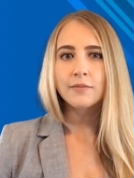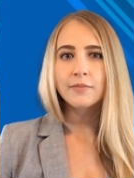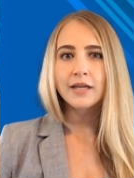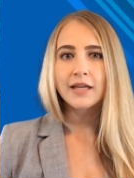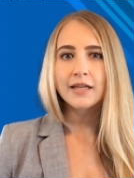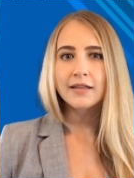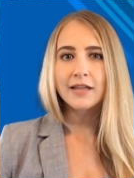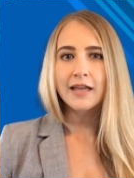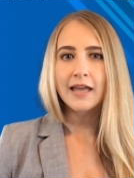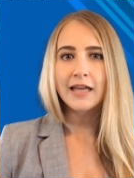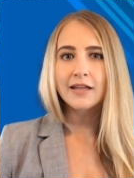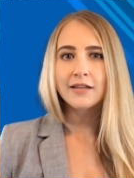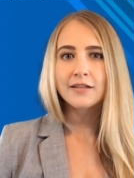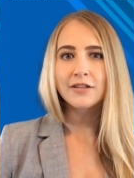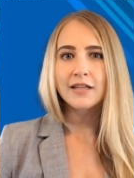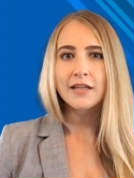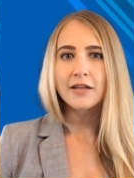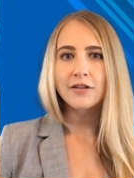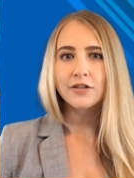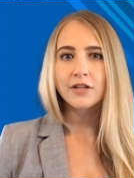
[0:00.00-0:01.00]

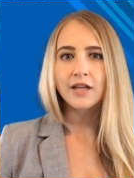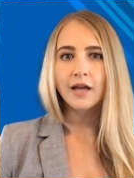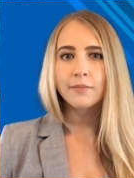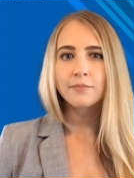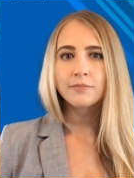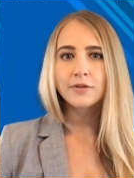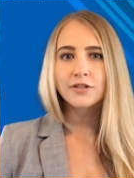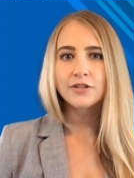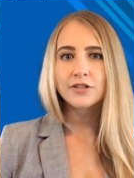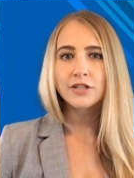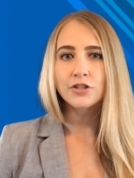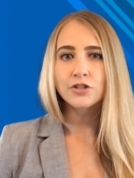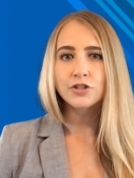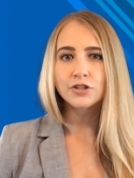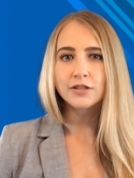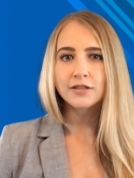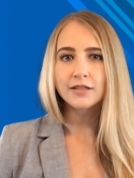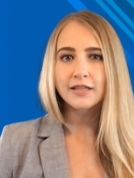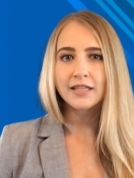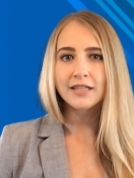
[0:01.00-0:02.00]
maintains his top
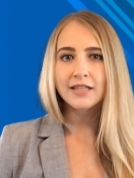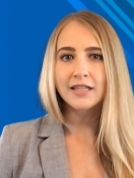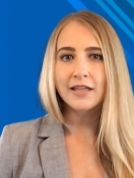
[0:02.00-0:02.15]
position in